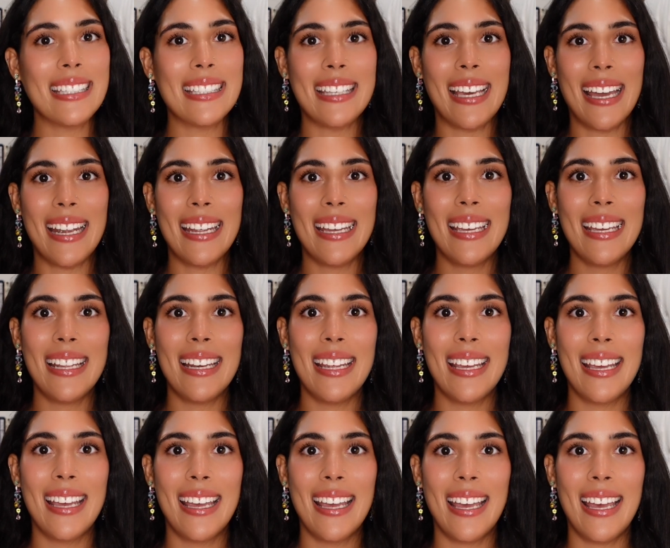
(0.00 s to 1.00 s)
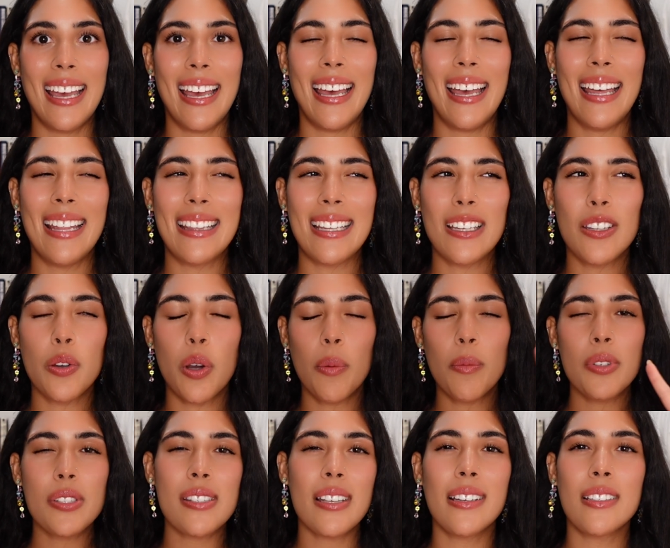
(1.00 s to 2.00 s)
get it, and then you
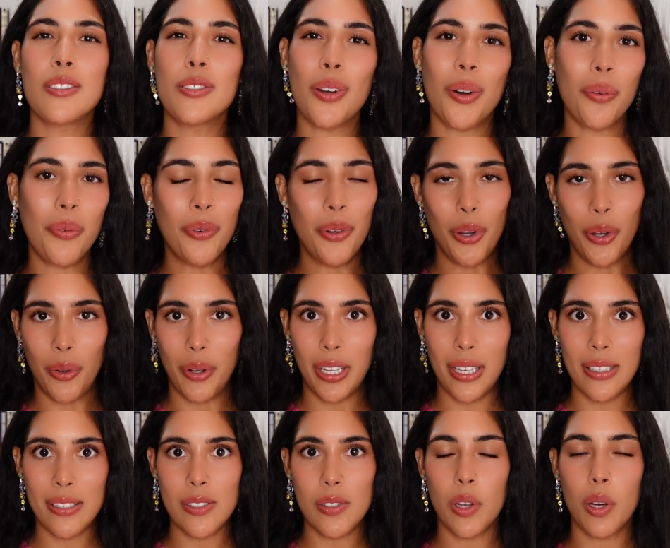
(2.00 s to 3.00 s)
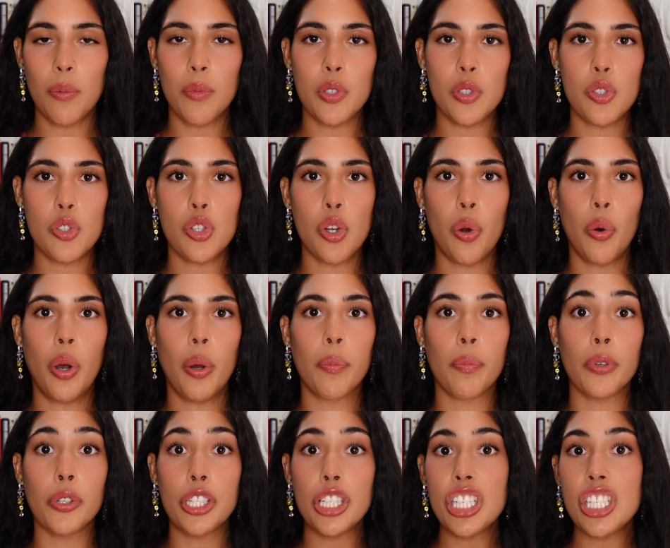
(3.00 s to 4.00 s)
almost don't notice, you almost don't
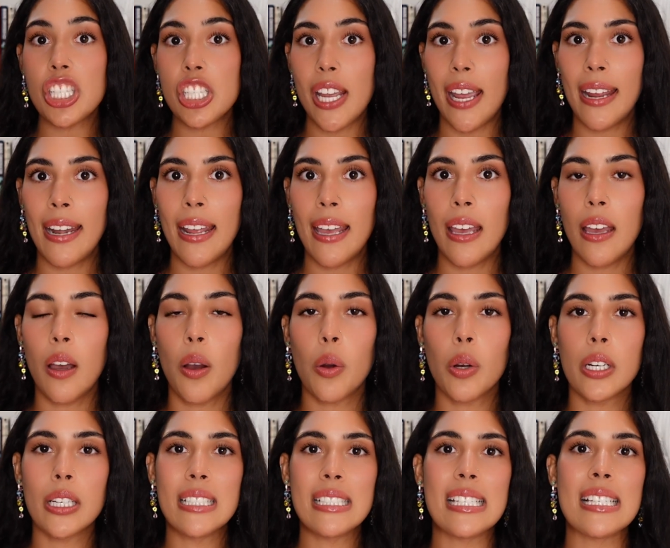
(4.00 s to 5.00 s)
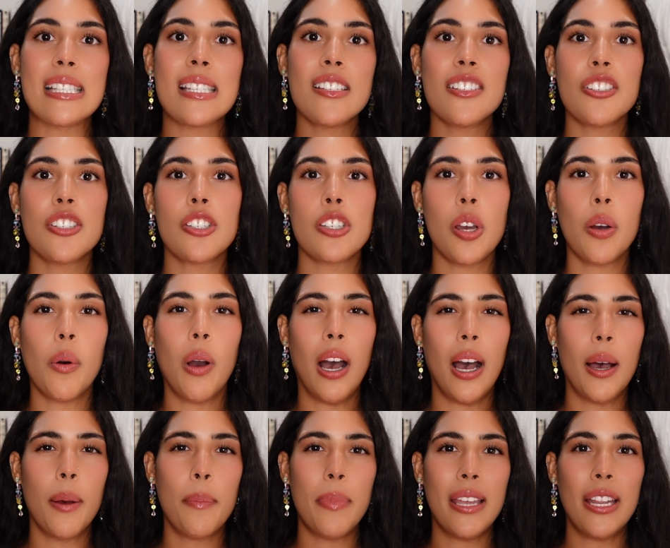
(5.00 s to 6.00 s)
appreciate it, or it doesn't show
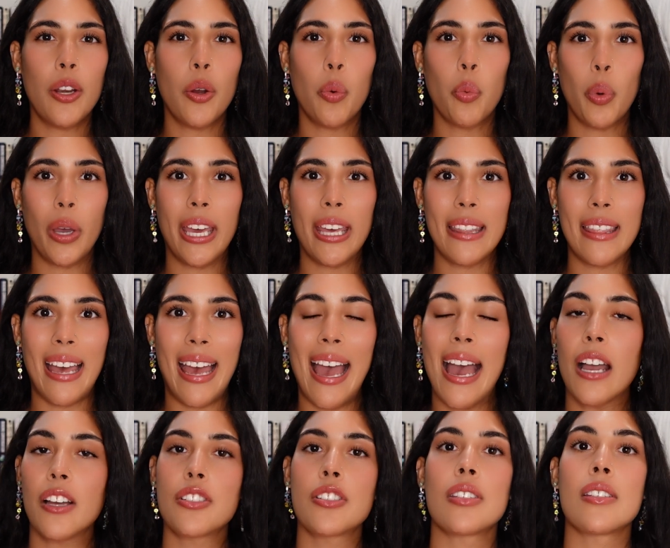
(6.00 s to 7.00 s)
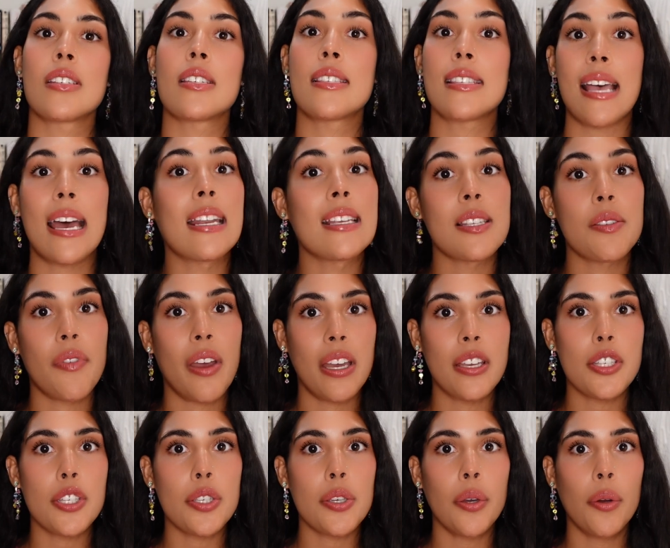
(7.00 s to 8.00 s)
up in a way that actually
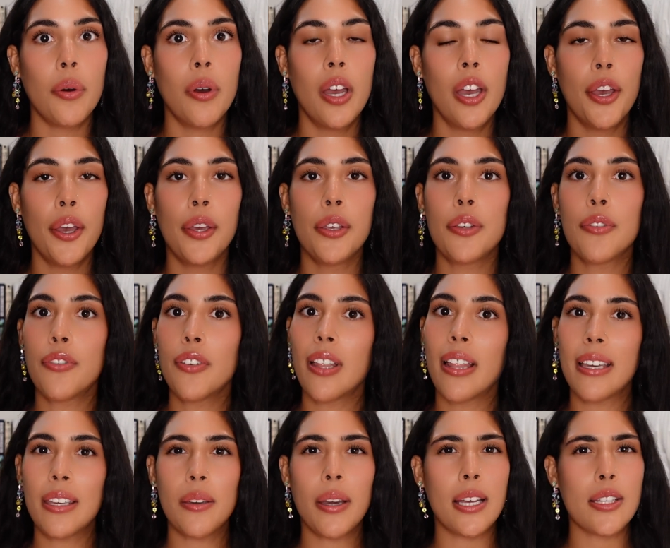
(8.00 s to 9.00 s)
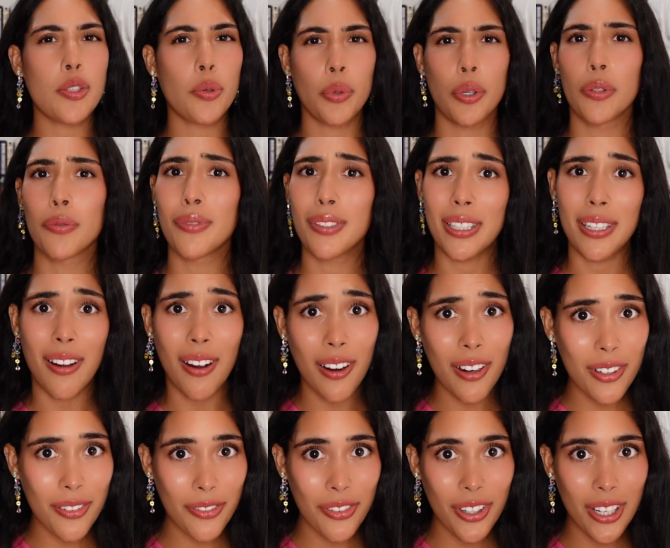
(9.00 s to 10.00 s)
satisfies you. You feel like you had to work really
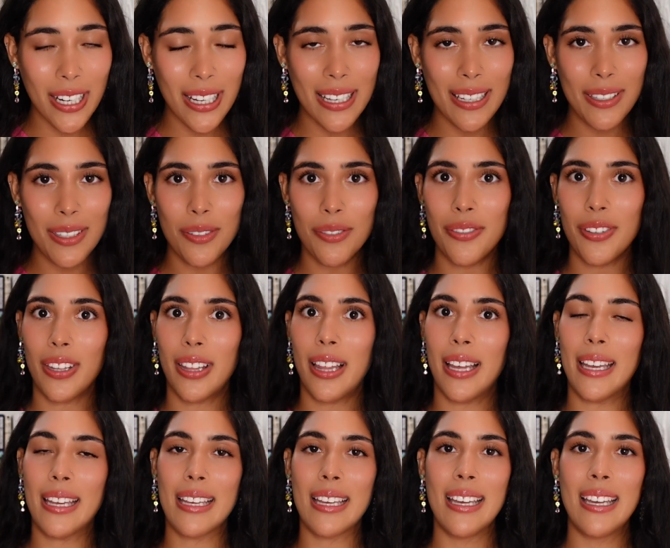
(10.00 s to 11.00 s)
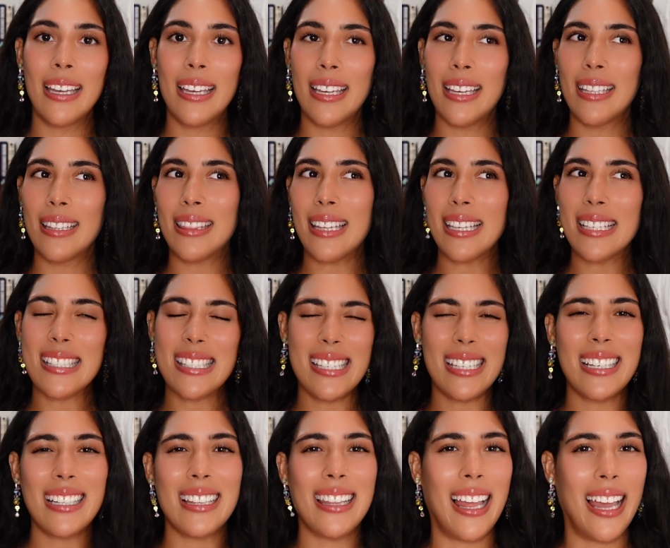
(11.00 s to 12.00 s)
hard for it, you feel like things
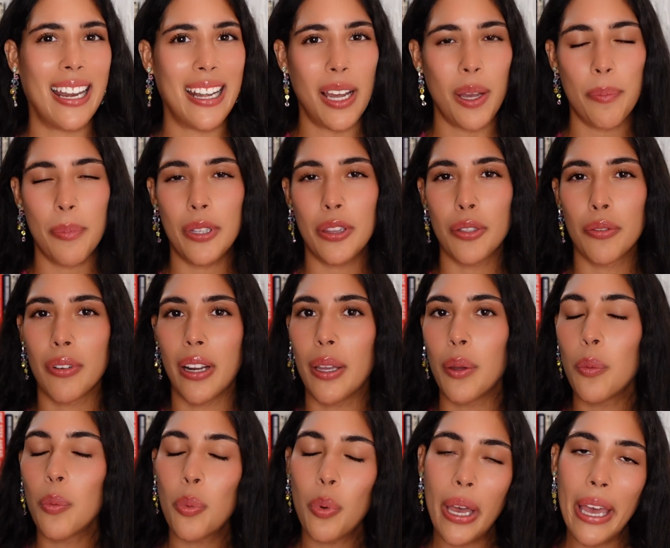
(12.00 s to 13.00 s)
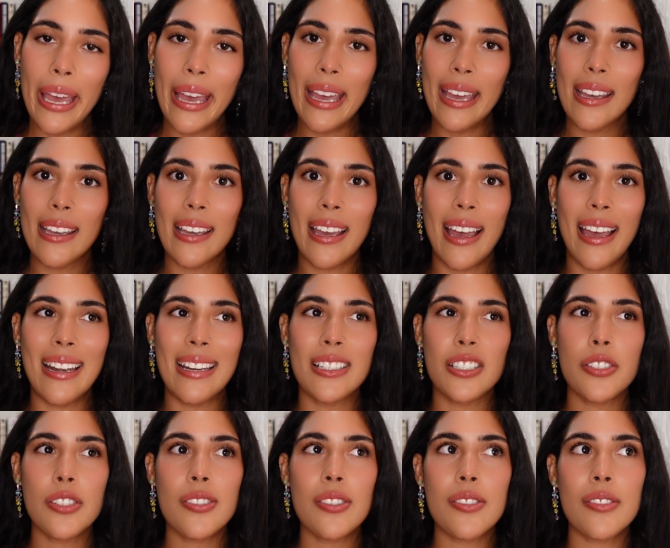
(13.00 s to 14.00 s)
didn't line up in the right way, and
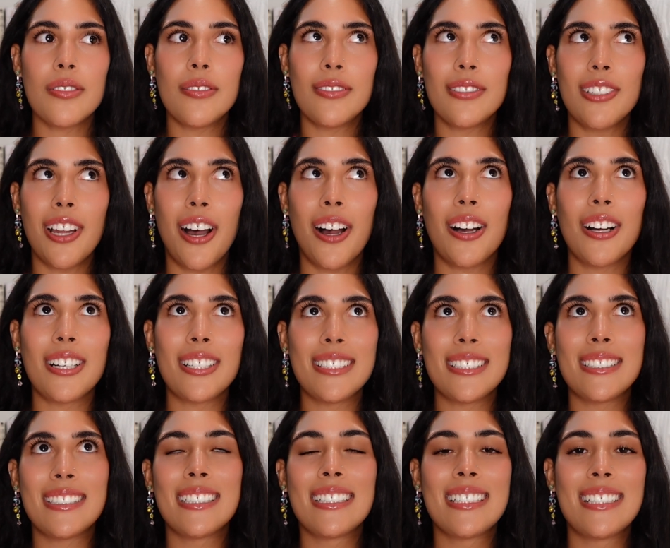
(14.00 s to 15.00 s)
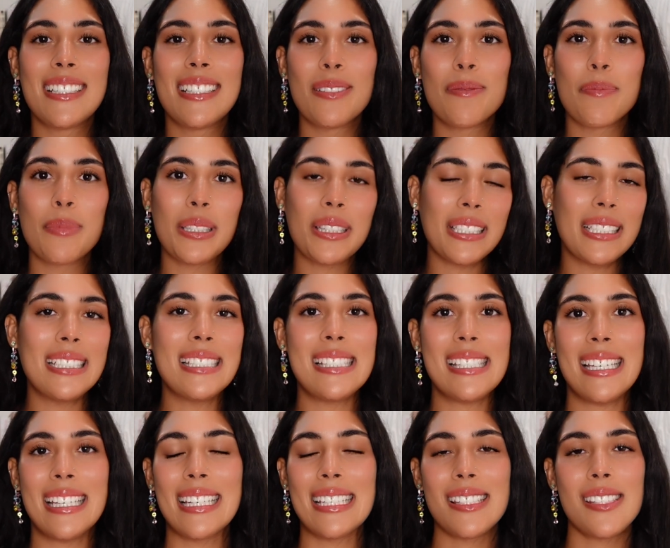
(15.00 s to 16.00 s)
it's just not
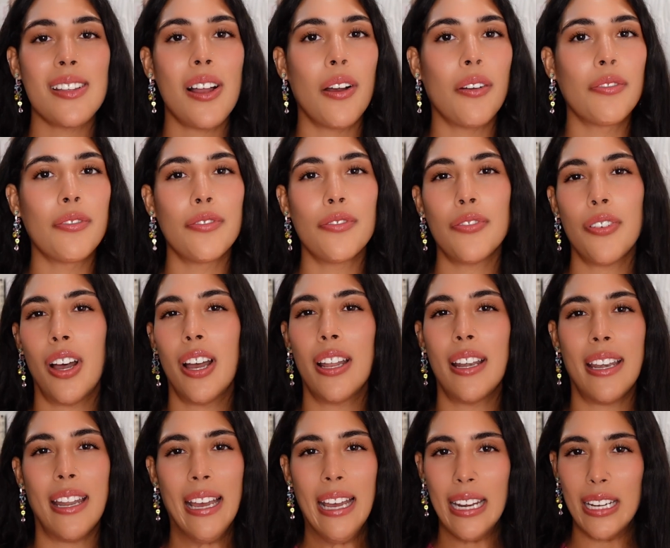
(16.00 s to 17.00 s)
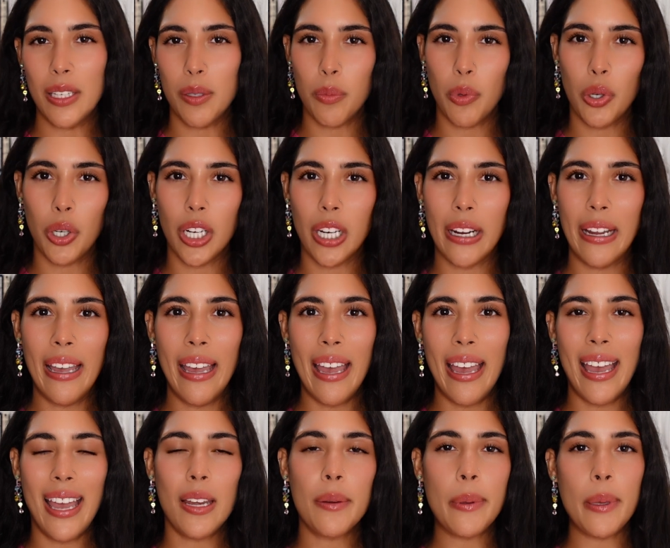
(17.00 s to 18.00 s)
pleasing, it's not fun anymore,
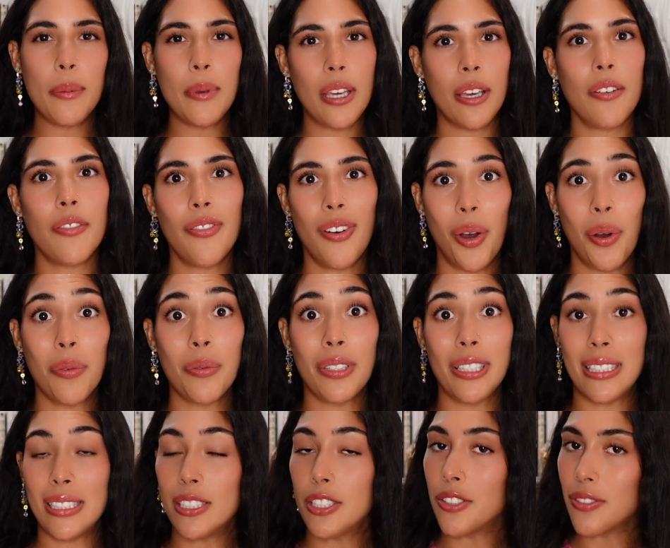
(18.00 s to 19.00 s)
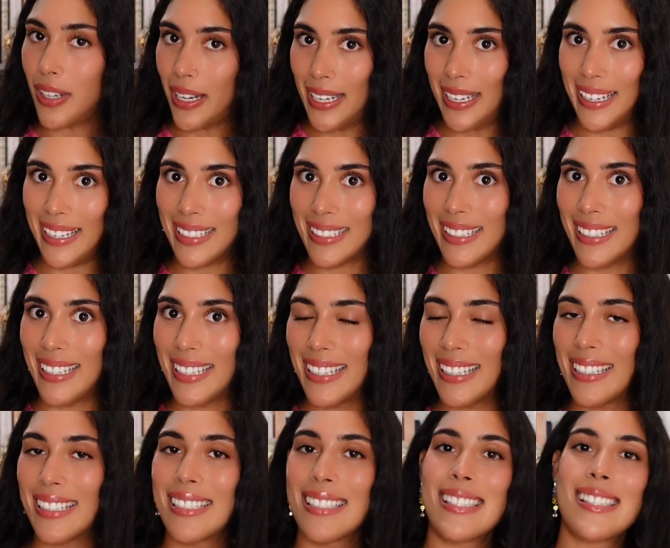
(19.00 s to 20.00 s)
and maybe it felt really draining.
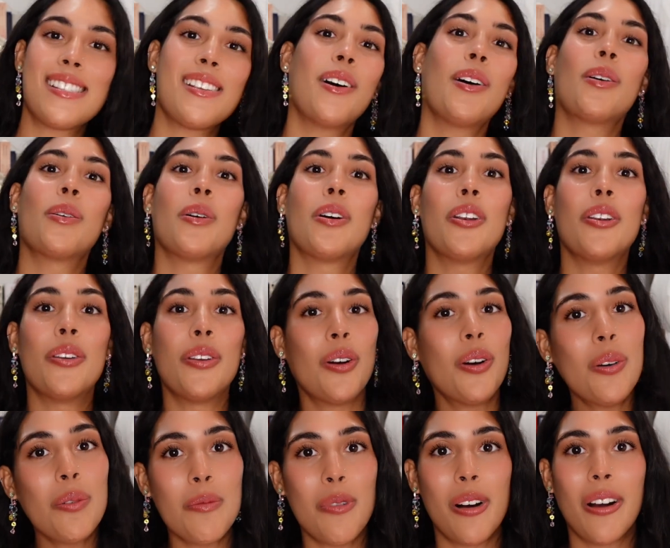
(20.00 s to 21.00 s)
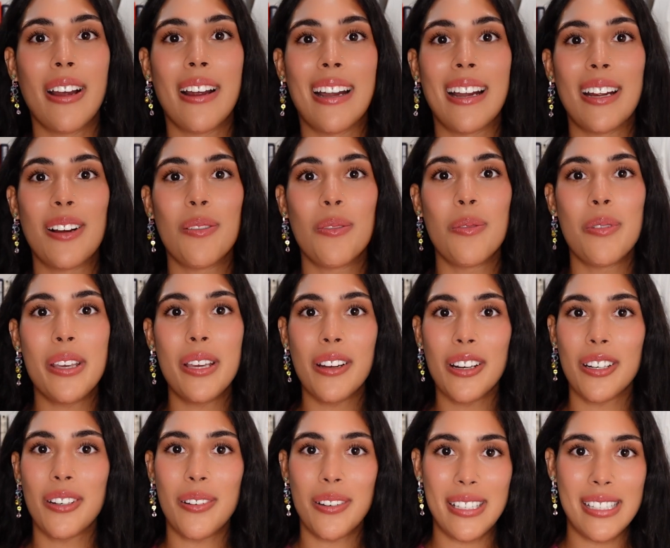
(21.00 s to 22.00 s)
So no more, we
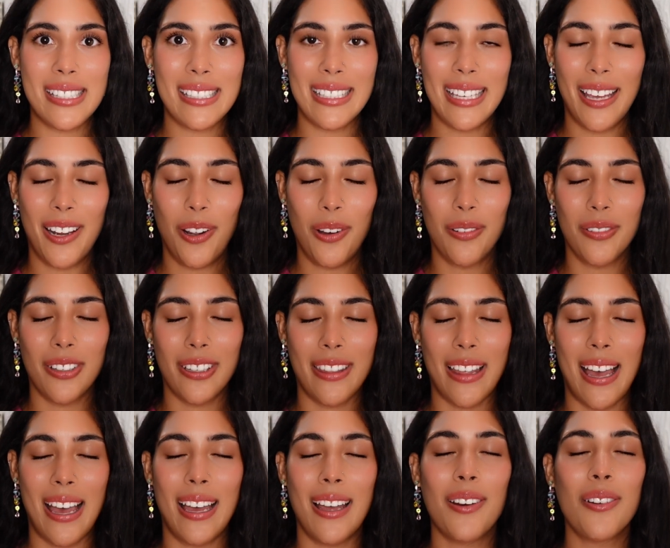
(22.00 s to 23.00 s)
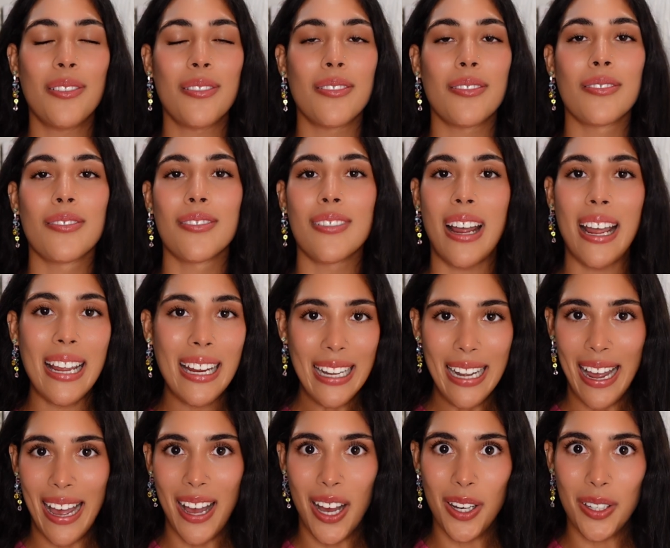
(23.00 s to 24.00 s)
are going to get over that right
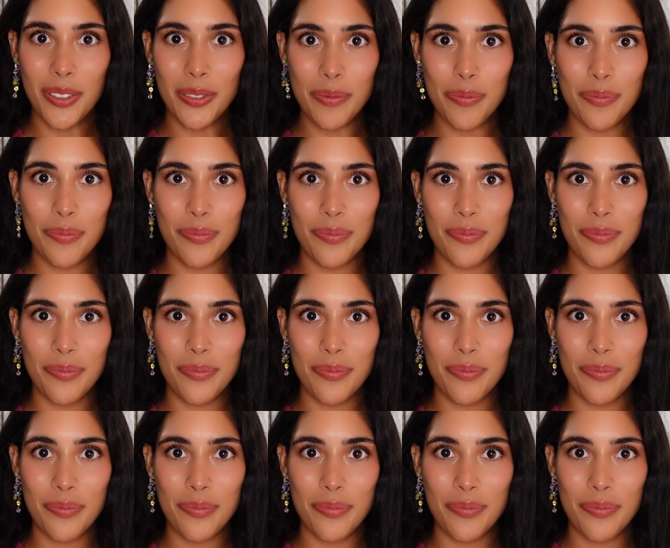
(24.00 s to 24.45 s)
now.